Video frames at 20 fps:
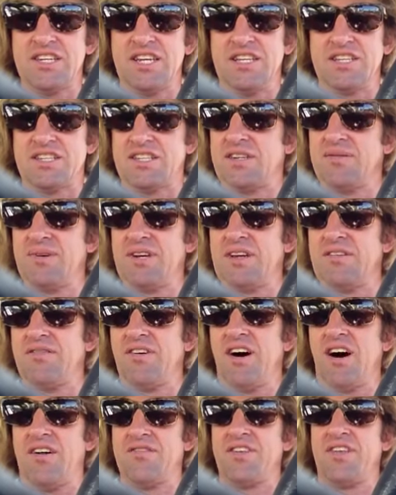needs to be
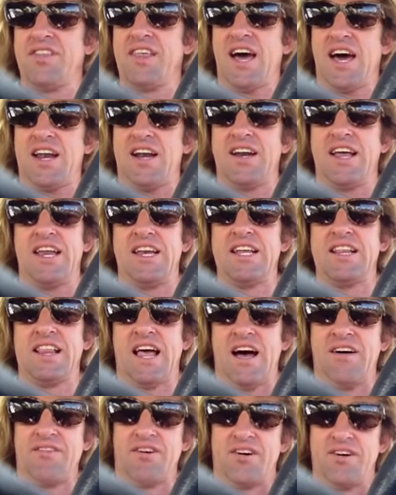involved in that on any
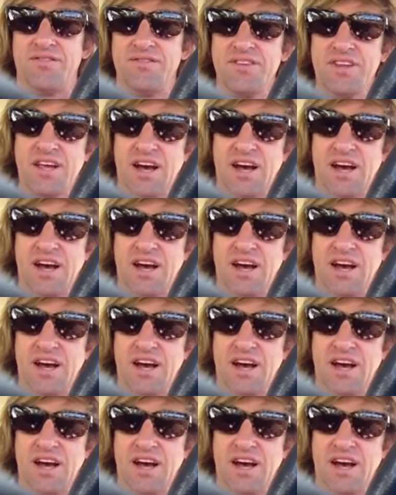level.